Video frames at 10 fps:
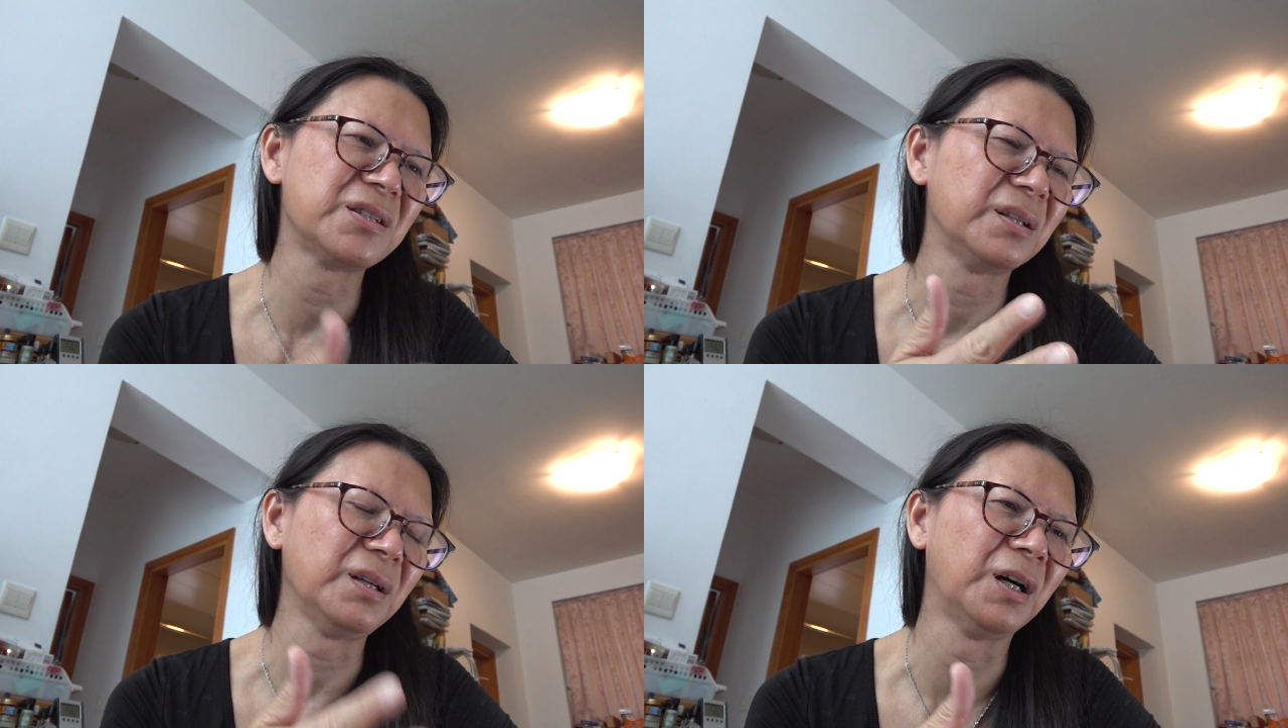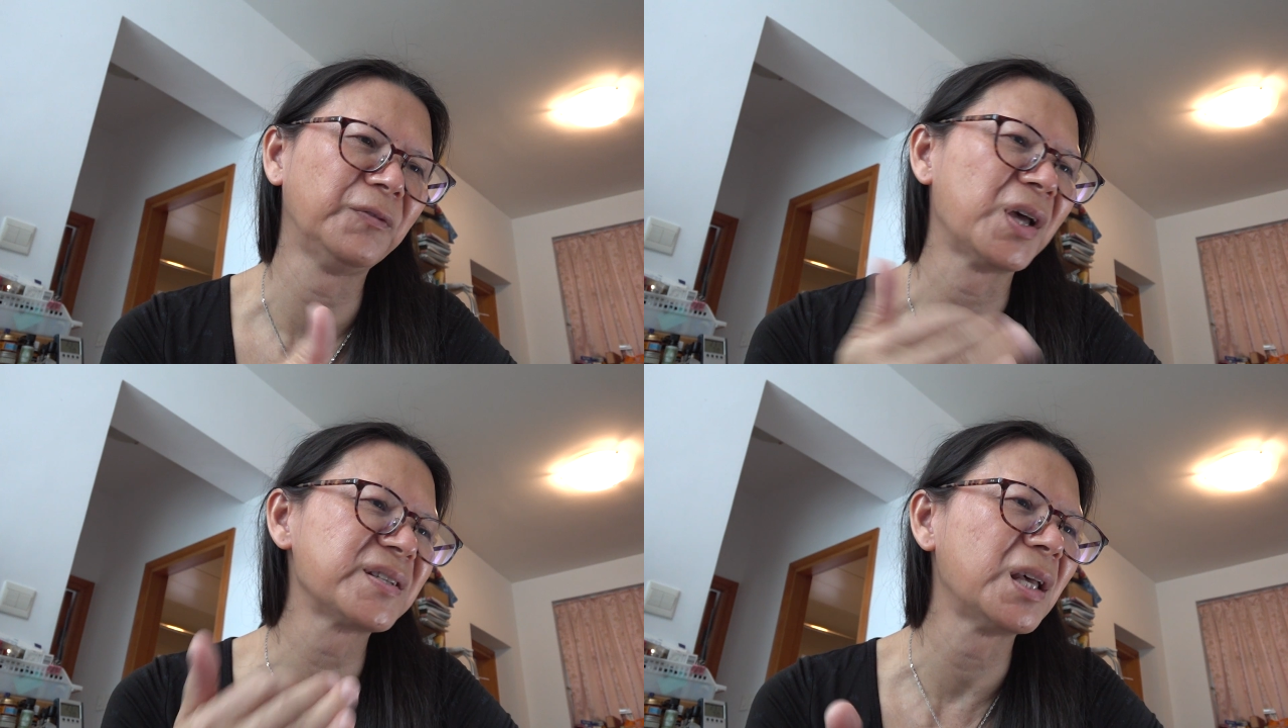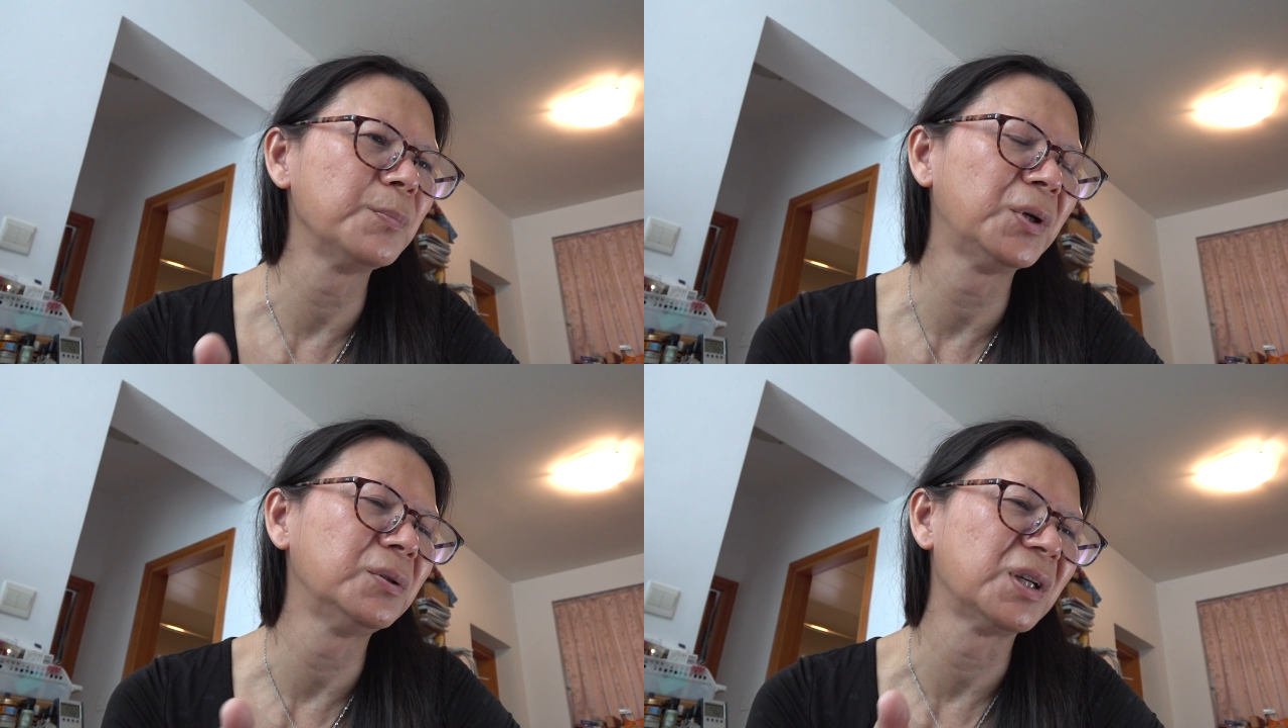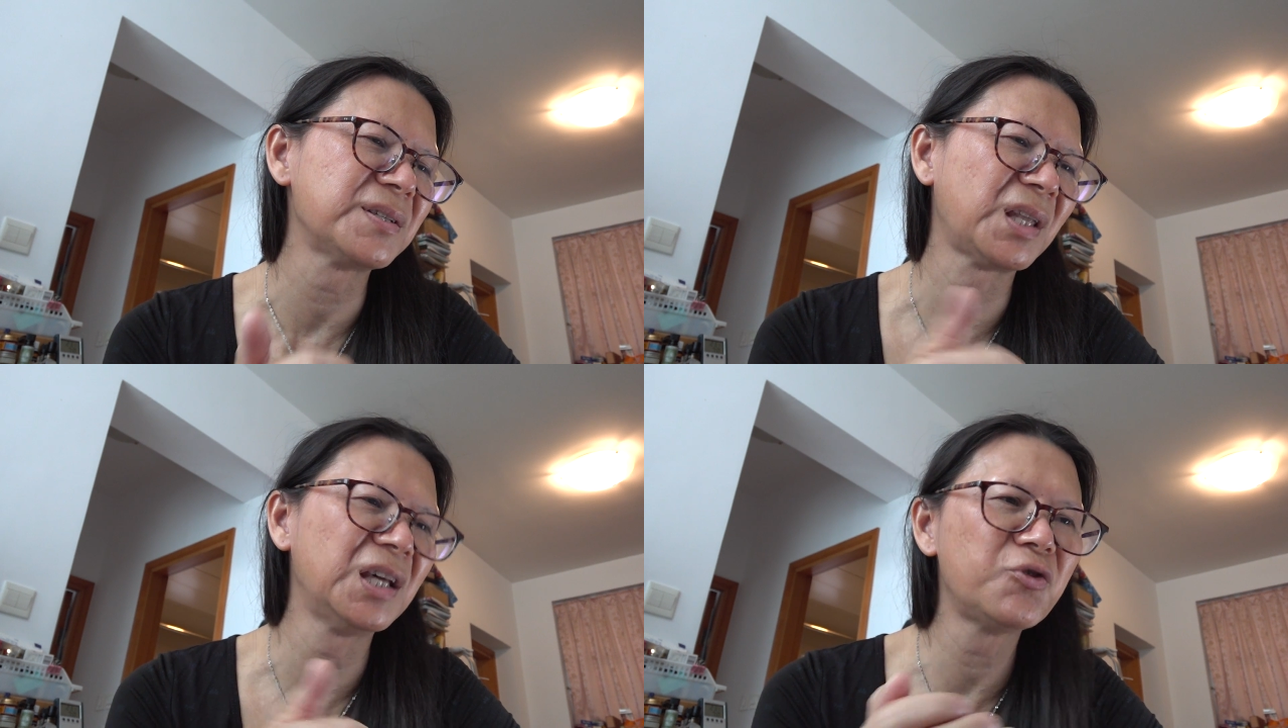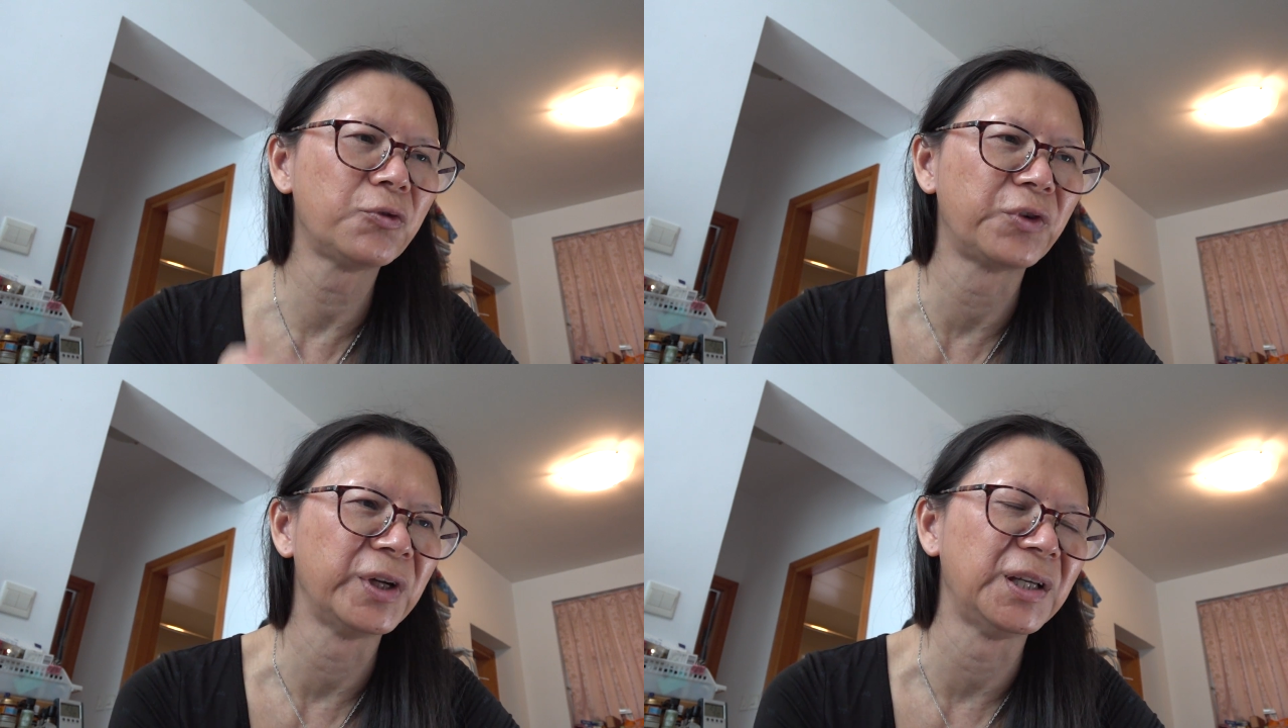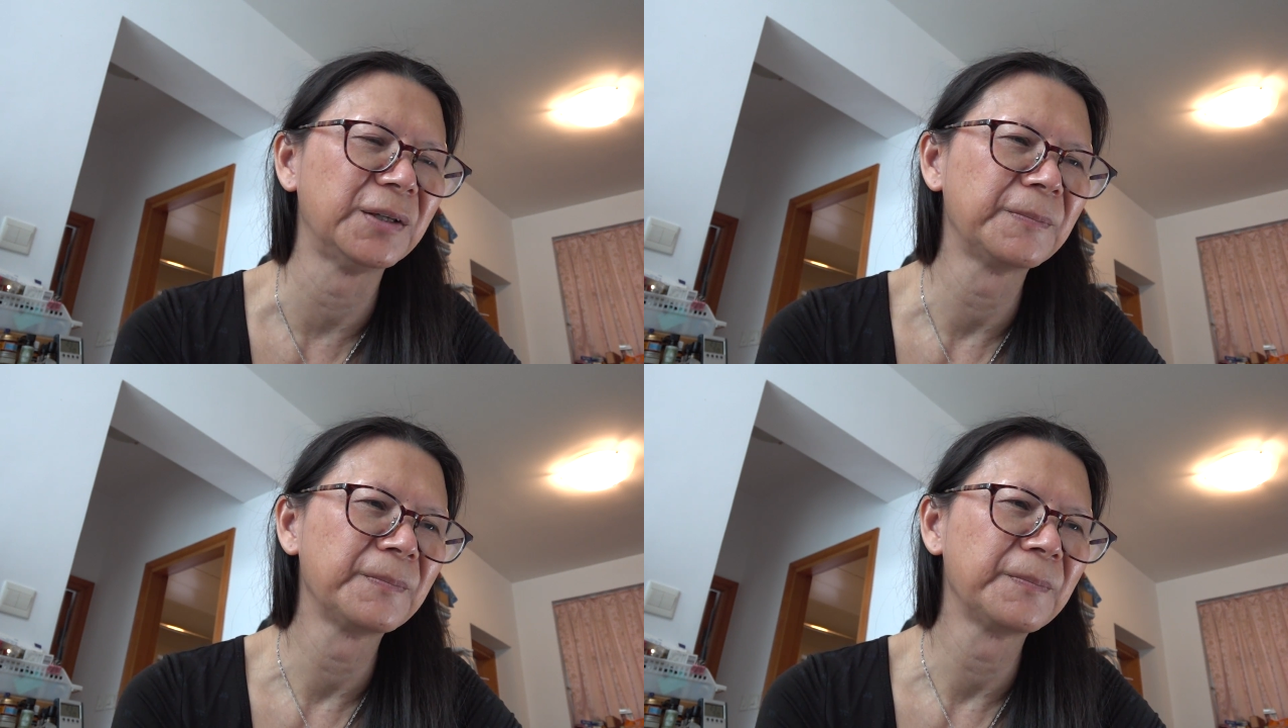for example the stage 3,